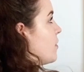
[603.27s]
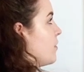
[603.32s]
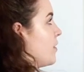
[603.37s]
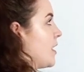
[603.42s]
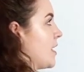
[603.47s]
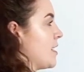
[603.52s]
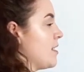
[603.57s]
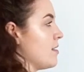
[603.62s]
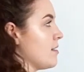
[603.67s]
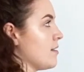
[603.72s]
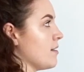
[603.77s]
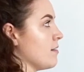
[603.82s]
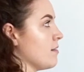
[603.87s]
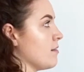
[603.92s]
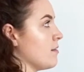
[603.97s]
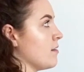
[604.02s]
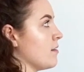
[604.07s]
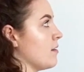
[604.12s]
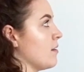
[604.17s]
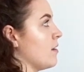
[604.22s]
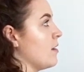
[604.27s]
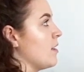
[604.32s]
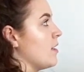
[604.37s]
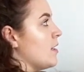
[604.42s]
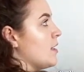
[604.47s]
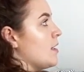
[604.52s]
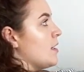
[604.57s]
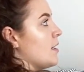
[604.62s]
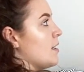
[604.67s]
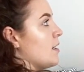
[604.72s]
degrees,
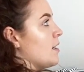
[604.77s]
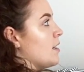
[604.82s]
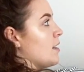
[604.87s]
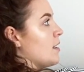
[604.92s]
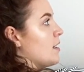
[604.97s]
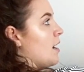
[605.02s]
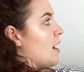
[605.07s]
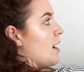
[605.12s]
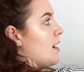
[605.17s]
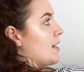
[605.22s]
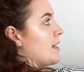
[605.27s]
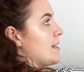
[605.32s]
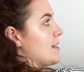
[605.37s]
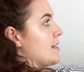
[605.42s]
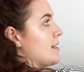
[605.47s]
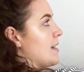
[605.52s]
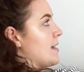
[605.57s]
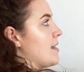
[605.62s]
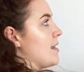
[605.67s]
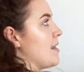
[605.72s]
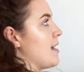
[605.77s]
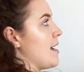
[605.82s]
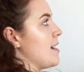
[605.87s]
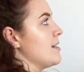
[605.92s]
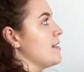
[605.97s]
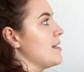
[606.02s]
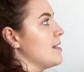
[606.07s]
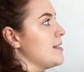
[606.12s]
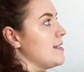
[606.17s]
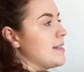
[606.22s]
I can see that that
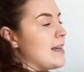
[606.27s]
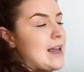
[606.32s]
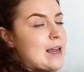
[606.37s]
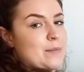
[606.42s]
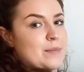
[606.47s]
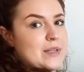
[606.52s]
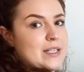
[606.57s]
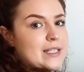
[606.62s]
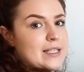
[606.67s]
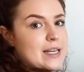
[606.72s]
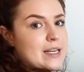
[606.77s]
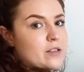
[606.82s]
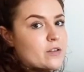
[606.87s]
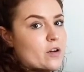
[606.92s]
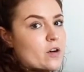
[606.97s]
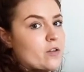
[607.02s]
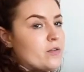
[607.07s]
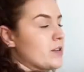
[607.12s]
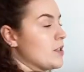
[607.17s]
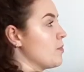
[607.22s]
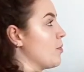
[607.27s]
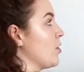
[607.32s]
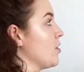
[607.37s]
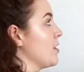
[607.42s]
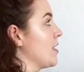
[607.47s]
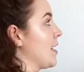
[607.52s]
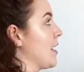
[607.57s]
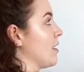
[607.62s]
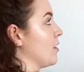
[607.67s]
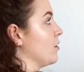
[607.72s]
is the same as this
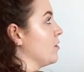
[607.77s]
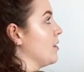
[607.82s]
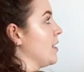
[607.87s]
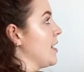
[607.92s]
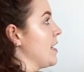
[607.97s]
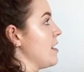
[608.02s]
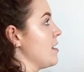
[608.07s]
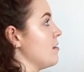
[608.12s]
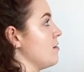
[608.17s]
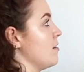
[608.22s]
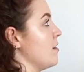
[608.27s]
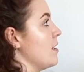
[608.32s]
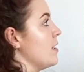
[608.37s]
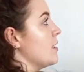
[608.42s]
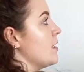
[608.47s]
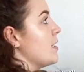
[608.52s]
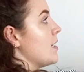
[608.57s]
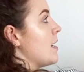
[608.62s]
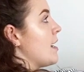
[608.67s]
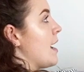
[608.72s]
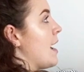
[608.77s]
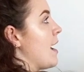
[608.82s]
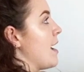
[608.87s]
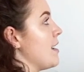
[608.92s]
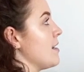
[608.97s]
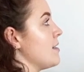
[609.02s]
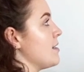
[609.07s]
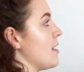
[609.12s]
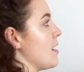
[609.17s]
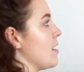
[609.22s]
corresponding angle here.
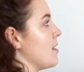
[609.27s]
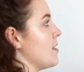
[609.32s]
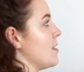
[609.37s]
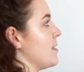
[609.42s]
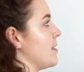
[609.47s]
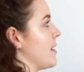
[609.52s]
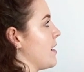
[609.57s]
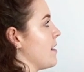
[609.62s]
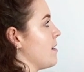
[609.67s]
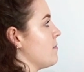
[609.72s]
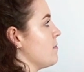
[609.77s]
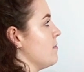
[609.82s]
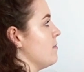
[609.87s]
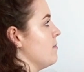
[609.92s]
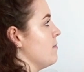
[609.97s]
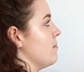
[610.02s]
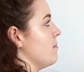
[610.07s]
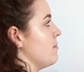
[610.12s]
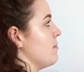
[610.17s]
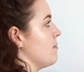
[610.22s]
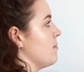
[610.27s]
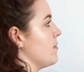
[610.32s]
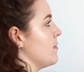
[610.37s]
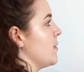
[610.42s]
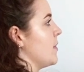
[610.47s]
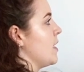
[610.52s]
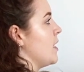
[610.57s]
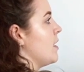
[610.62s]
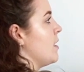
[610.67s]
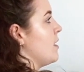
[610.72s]
As they are the same,
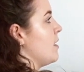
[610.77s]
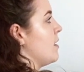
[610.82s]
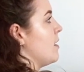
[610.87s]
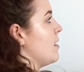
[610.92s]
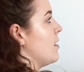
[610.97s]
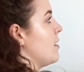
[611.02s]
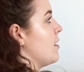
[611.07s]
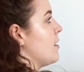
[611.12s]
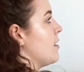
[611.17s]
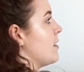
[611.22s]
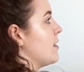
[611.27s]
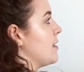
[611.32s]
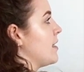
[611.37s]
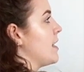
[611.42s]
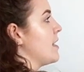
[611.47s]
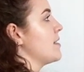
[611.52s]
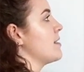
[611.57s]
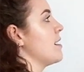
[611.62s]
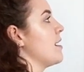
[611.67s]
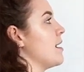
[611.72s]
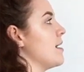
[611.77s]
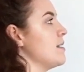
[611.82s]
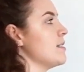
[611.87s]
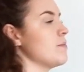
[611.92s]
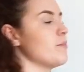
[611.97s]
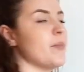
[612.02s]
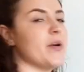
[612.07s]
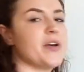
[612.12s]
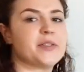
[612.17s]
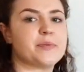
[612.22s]
these
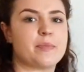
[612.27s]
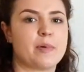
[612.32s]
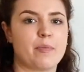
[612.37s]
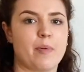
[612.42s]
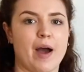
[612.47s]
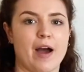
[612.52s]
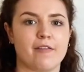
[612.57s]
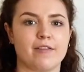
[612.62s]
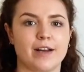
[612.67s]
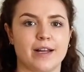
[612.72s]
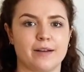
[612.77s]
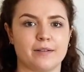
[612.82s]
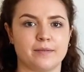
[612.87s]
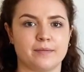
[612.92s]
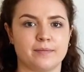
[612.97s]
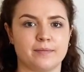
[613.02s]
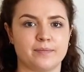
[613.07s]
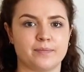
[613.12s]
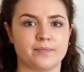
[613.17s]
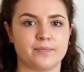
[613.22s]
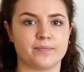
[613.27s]
lines must be parallel.